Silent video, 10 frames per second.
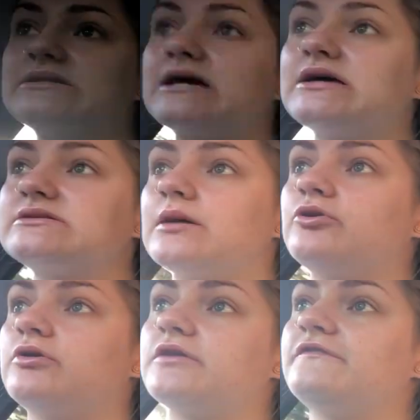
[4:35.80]
the day, so I'm
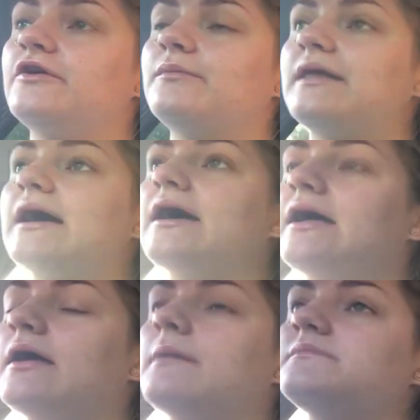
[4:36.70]
not gonna film
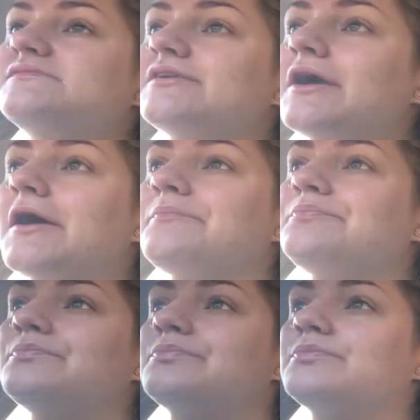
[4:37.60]
that. So yeah,
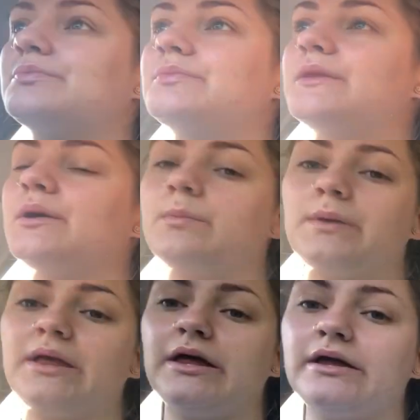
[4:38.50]
it'll
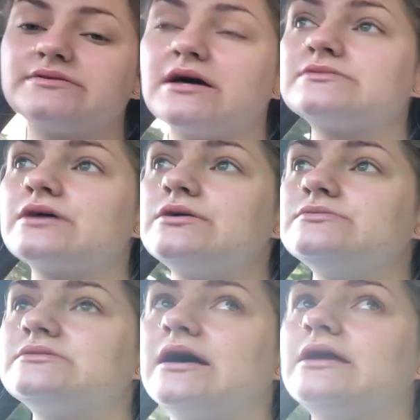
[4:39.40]
be
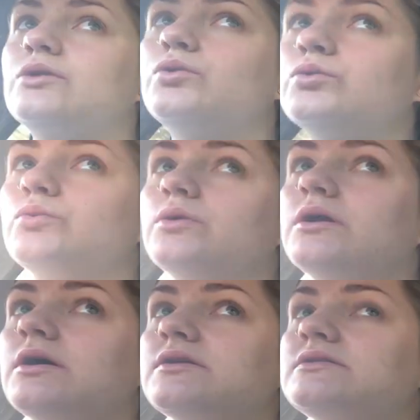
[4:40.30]
Tesco's and haul.
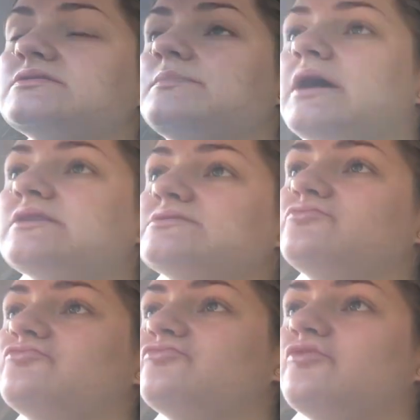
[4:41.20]
There's a
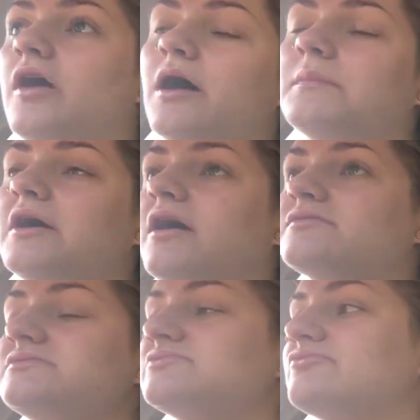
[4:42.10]
person right up my
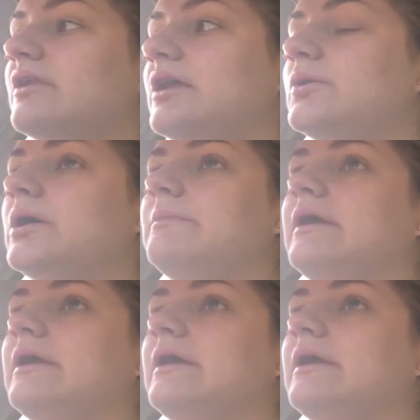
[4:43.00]
arse, and it's really annoying